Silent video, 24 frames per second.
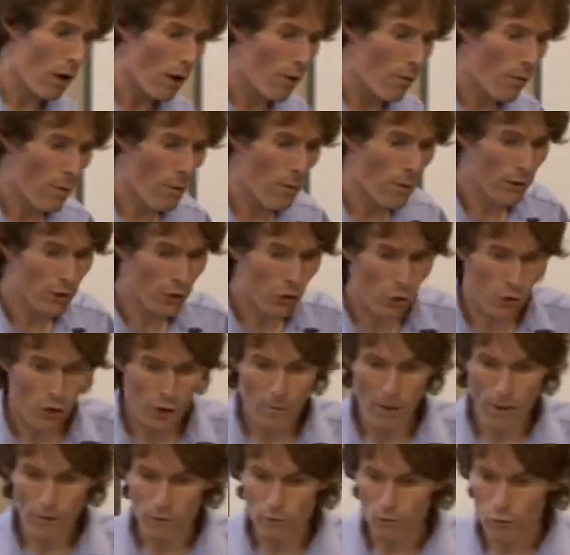when we're
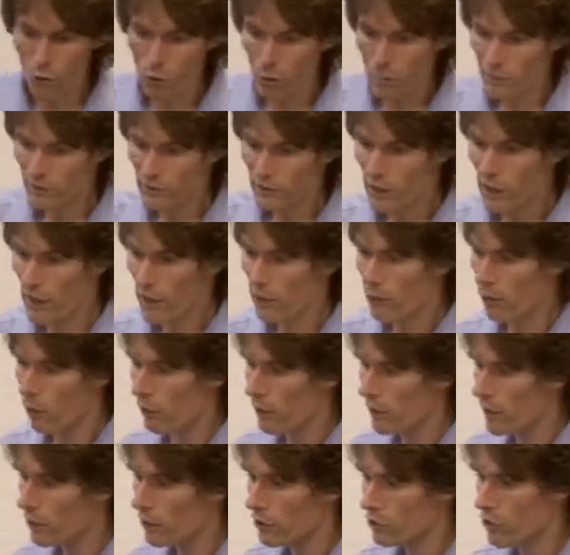talking about the raw material or
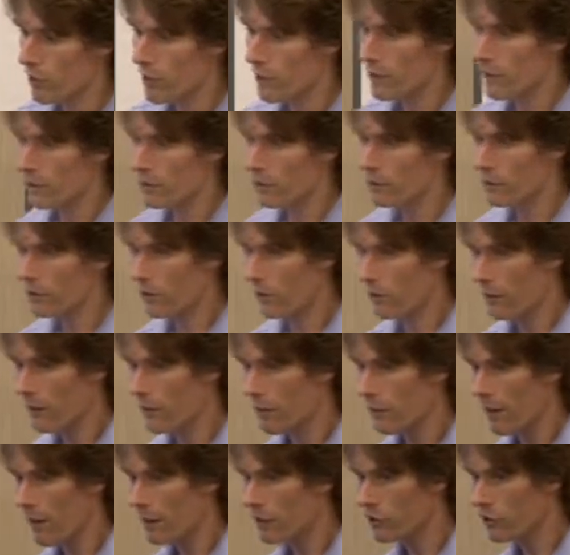the ingredients of
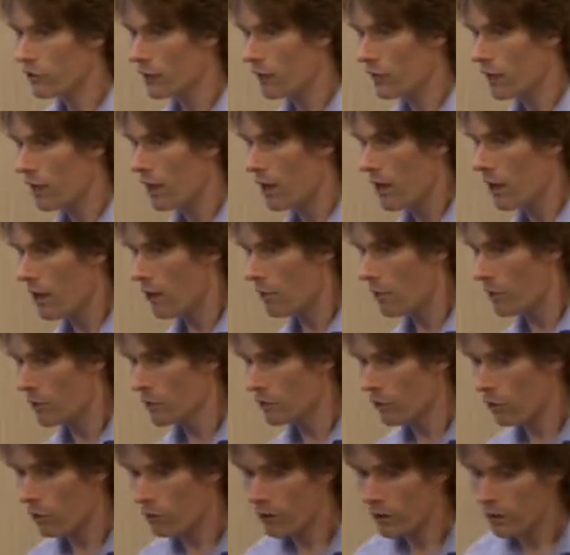innovation, we're
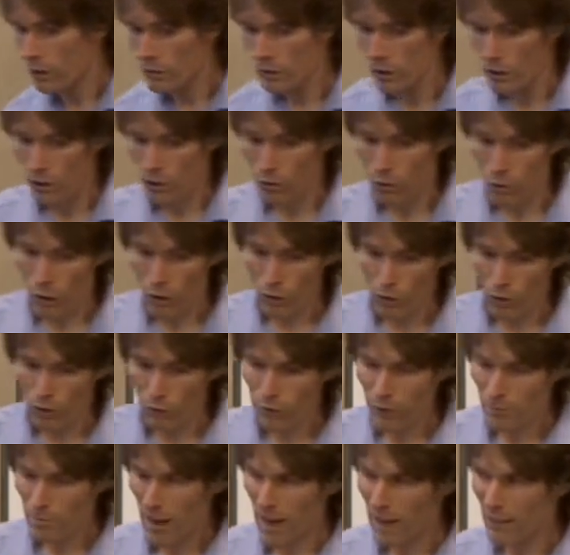talking quite
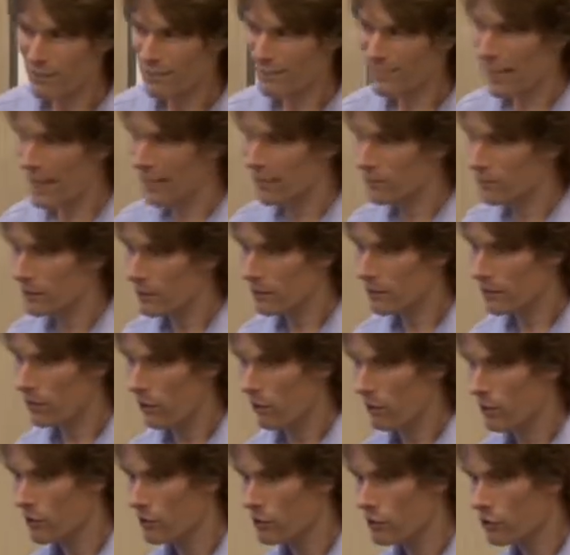often about tacit
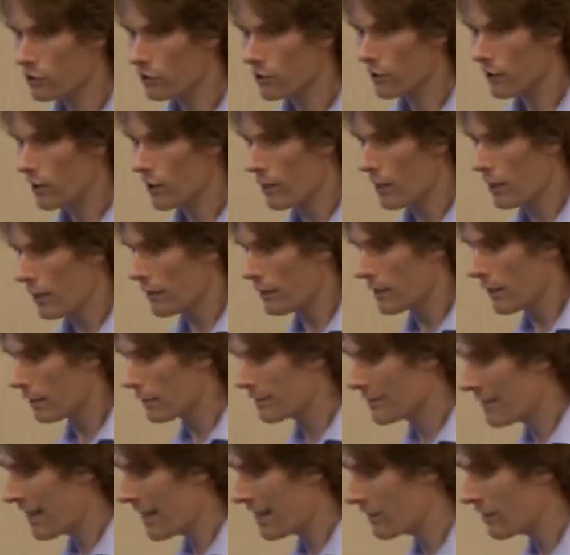knowledge. Now,
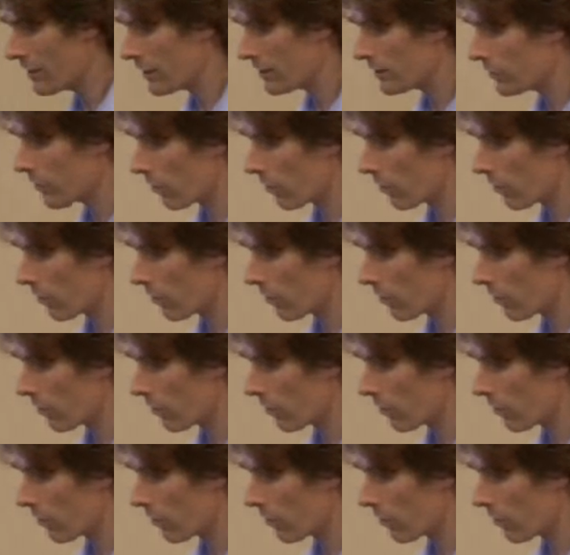tacit